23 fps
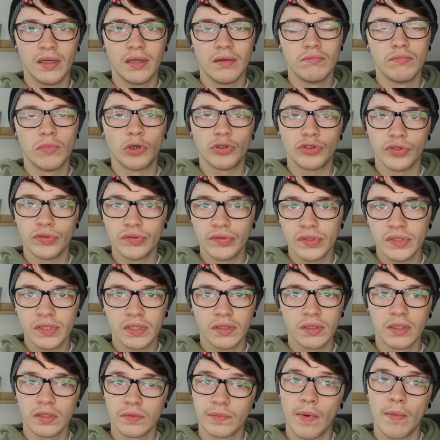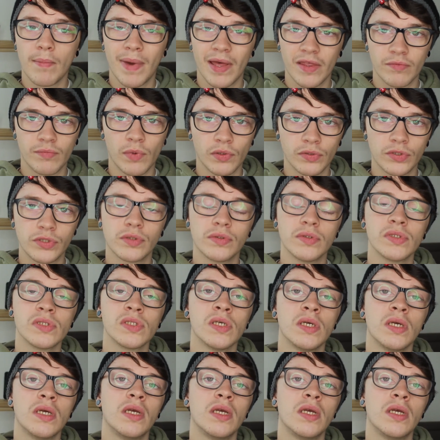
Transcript: modules, even my math modules,